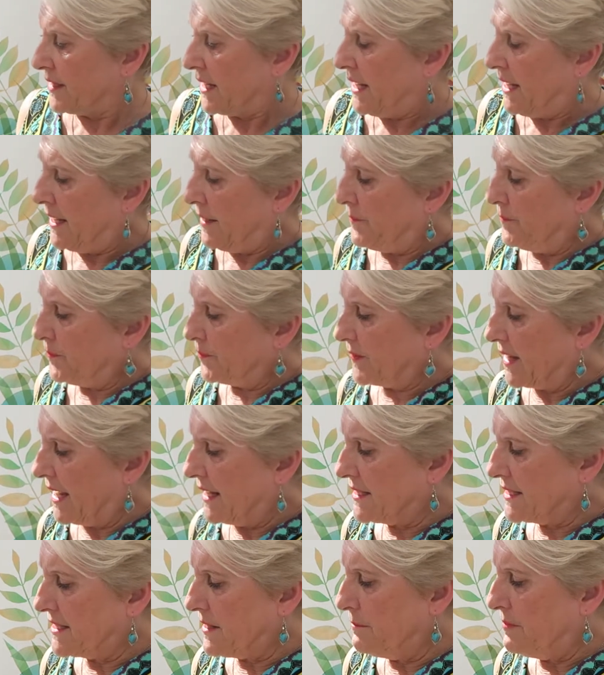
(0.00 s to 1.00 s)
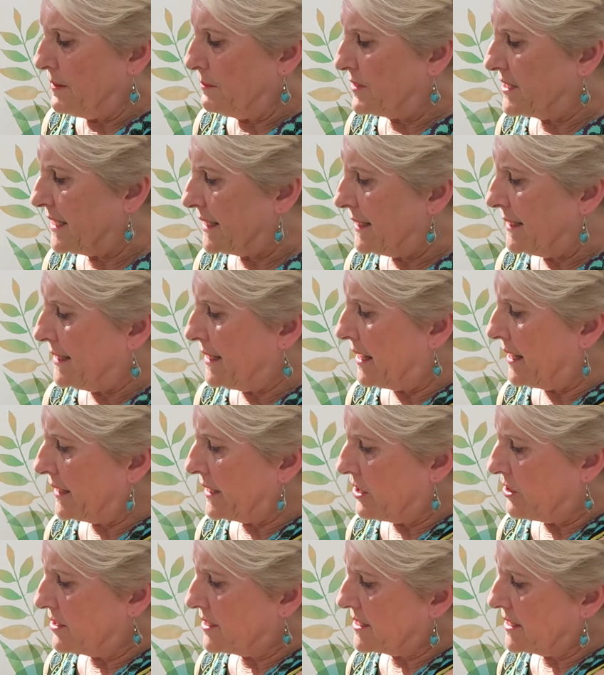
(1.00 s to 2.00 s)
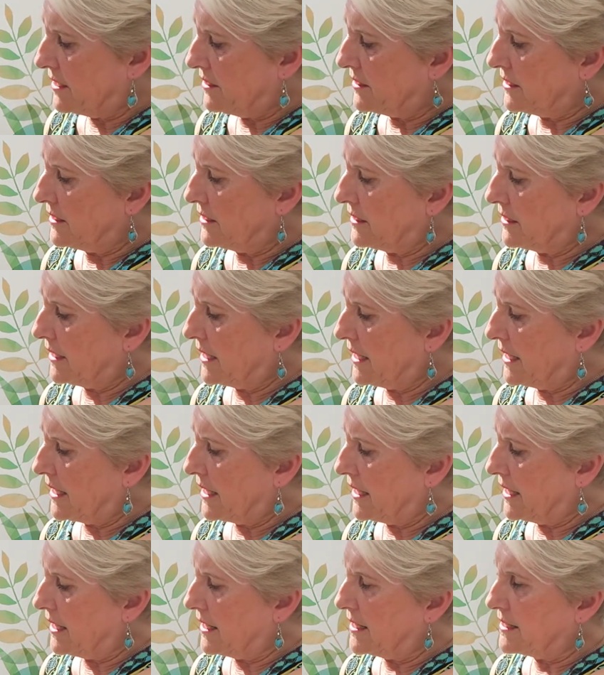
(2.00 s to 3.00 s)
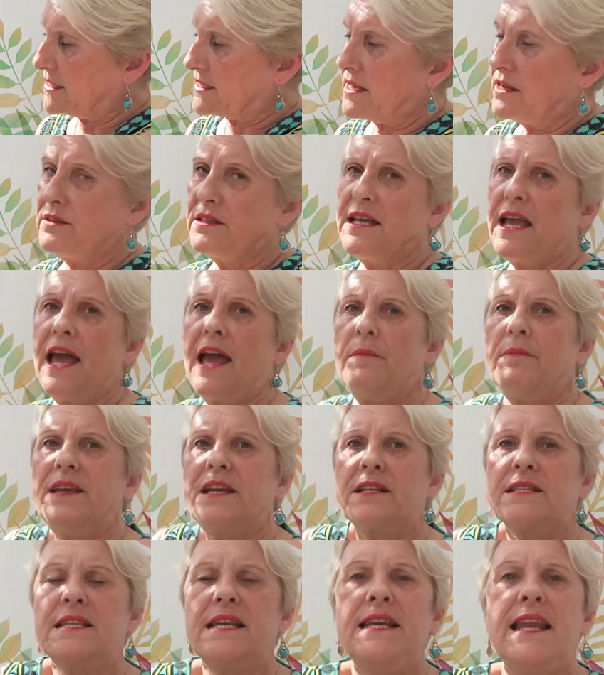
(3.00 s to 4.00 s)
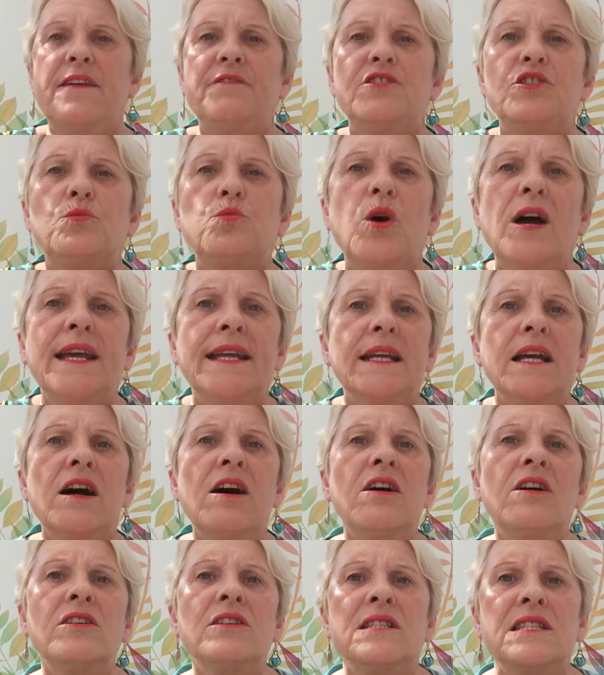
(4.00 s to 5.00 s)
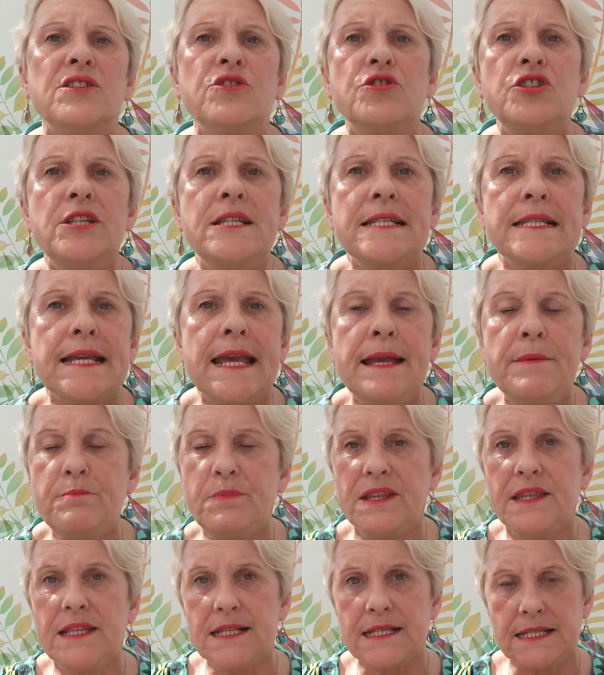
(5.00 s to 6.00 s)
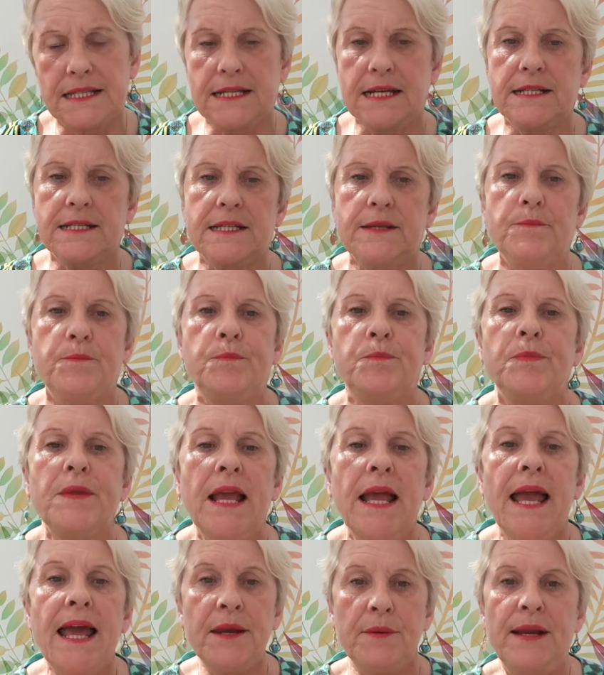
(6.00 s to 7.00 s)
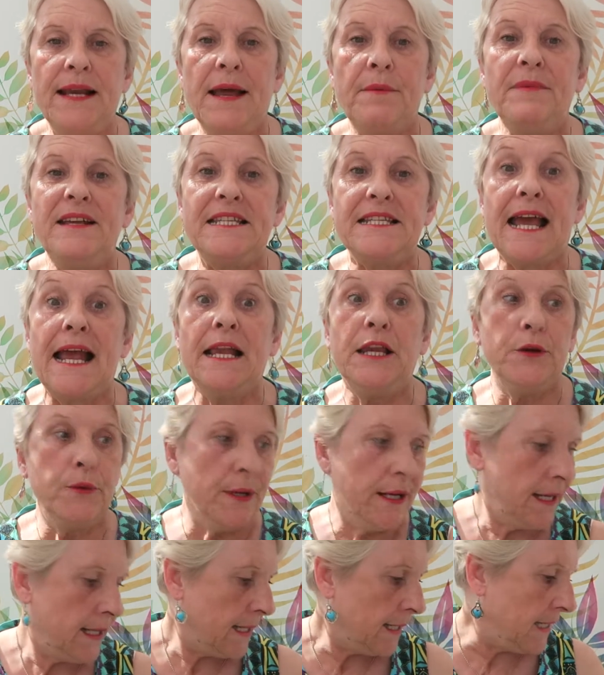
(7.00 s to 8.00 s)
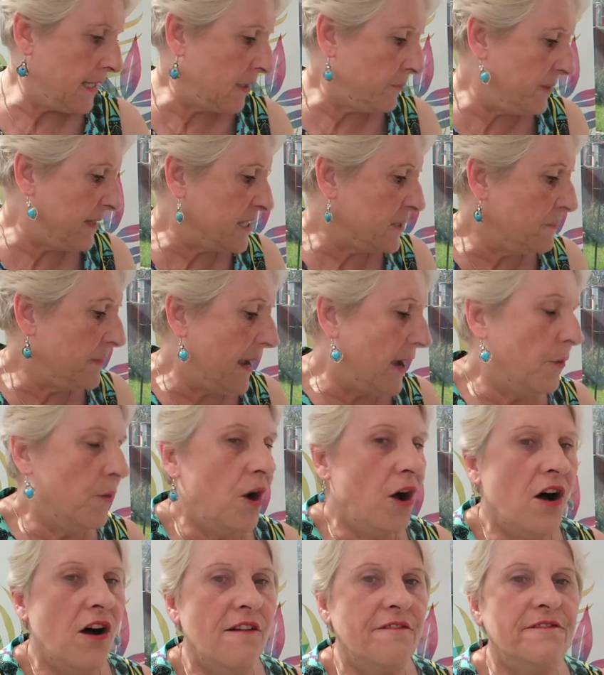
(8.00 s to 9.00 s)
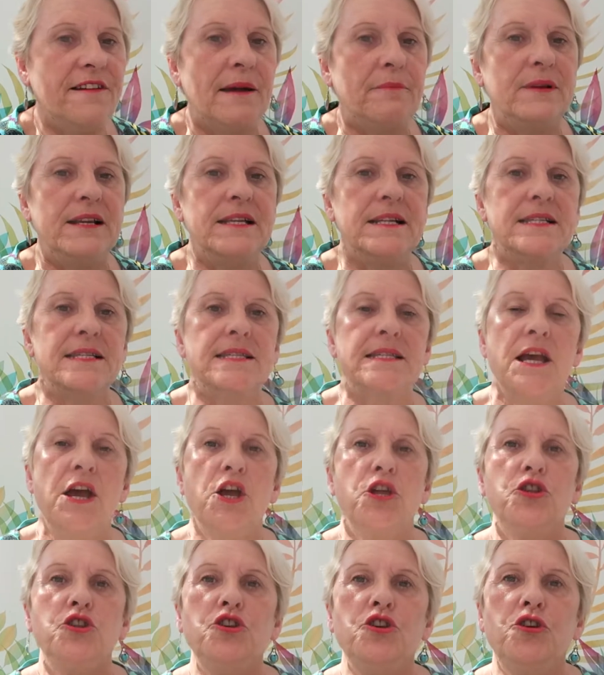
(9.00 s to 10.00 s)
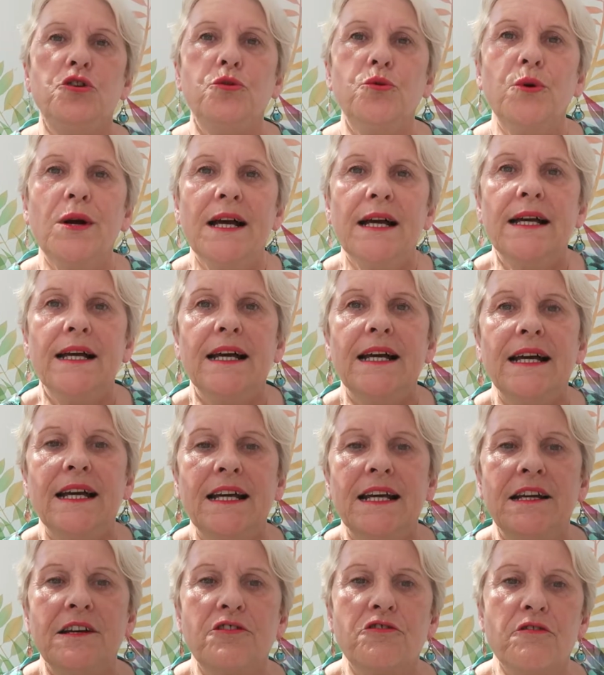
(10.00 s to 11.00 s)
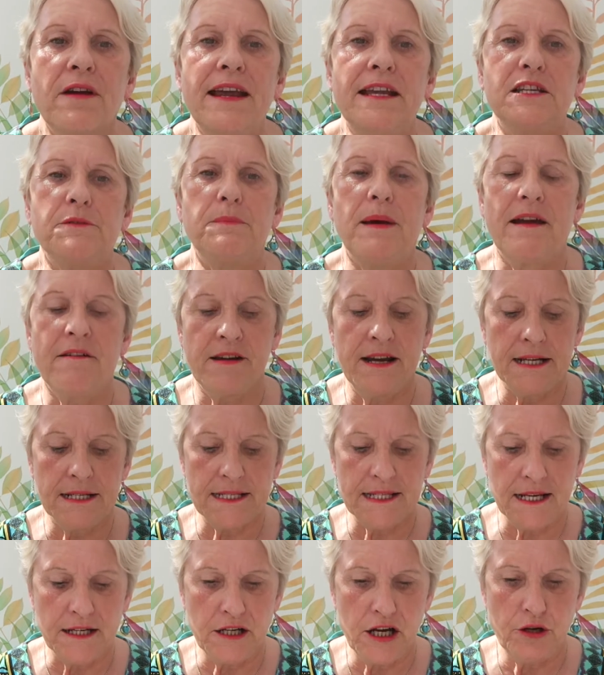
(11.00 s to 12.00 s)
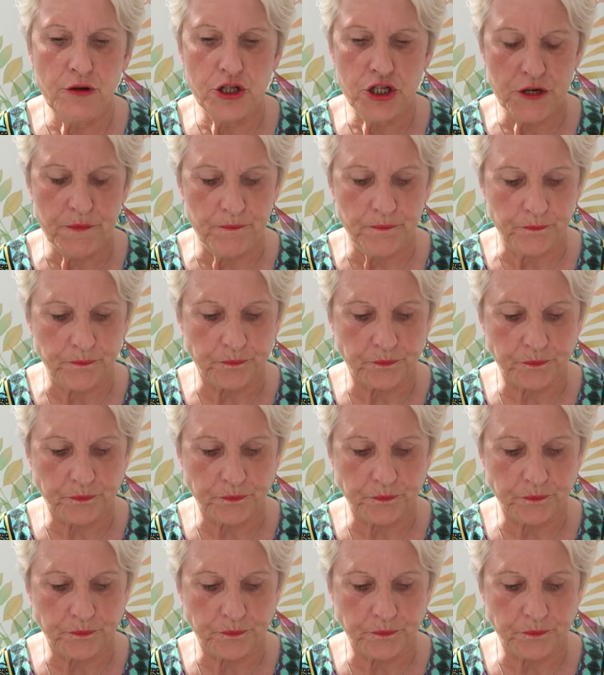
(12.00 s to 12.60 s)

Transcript: and some people didn't like our sun care because it left a white cast on your skin, but this doesn't. Anyway, let me tell you a little bit about our fabulous new Great Barrier Sun Lotion.